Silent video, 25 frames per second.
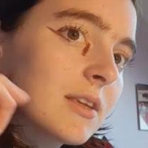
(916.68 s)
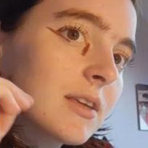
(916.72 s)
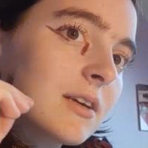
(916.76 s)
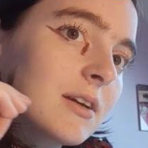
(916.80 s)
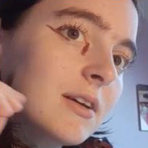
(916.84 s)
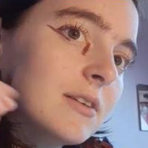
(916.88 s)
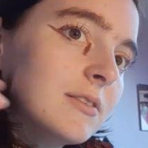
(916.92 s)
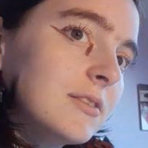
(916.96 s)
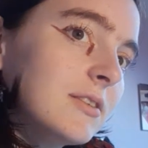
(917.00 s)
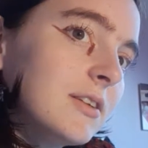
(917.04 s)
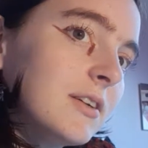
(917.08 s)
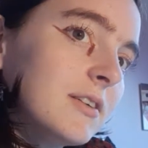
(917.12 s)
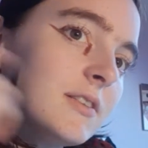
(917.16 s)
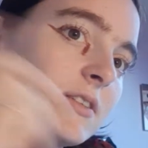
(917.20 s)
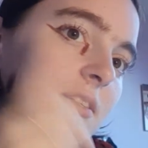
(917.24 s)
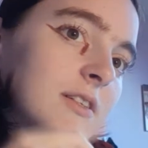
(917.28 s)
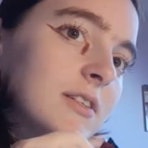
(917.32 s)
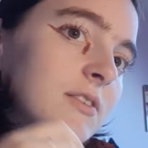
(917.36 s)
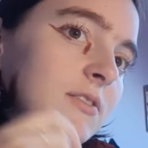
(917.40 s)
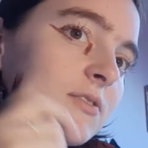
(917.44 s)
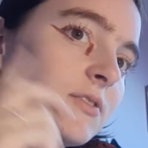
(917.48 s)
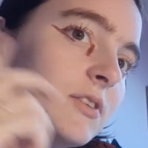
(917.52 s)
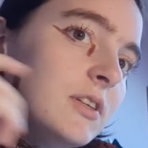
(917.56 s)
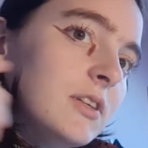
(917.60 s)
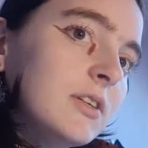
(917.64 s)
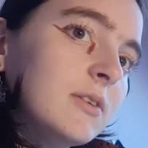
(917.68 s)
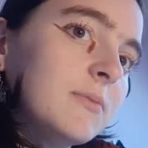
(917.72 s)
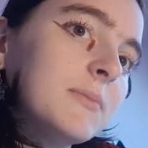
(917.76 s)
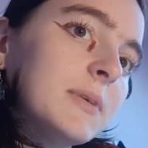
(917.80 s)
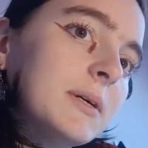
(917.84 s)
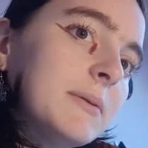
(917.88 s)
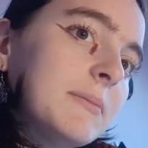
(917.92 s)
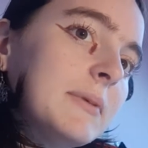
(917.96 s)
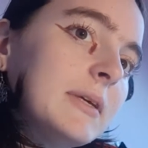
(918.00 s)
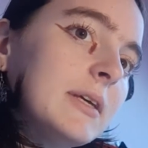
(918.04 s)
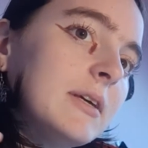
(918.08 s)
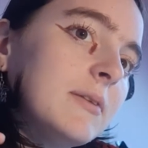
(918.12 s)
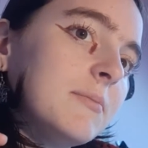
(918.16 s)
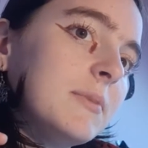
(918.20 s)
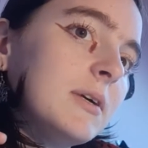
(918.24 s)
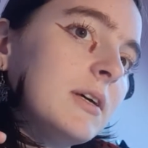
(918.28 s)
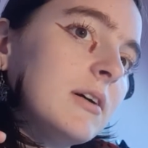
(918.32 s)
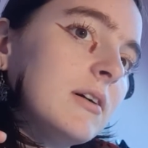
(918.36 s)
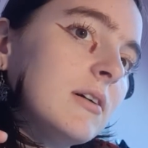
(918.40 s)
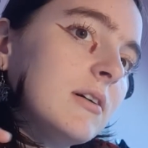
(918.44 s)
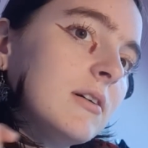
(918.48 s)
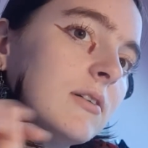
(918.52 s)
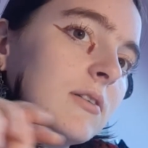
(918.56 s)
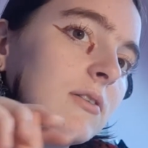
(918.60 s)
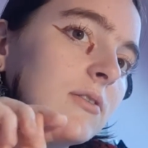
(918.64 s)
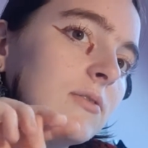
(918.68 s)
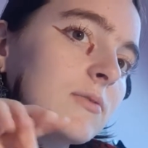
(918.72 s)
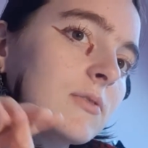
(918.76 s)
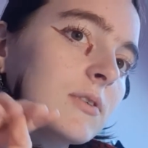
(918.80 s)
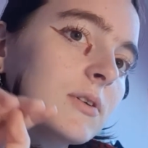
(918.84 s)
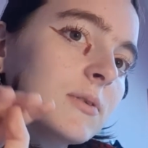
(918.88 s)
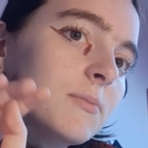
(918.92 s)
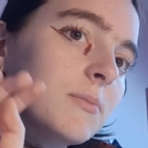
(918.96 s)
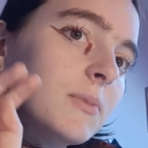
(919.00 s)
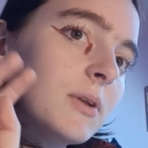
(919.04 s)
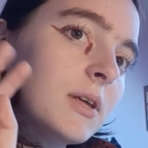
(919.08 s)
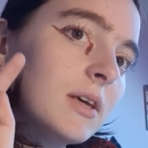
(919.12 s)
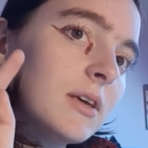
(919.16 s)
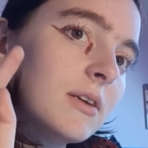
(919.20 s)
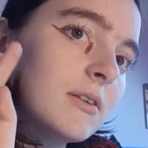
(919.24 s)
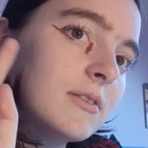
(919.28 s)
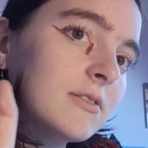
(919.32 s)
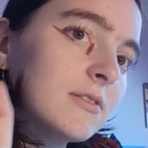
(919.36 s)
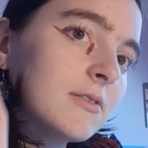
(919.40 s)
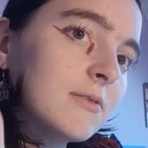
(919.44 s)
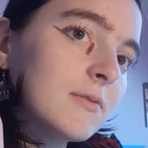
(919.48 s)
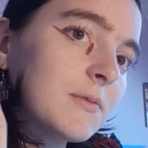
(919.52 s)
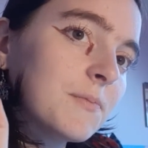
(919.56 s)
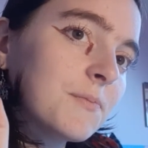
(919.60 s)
Also, this video might be a bit all over the place.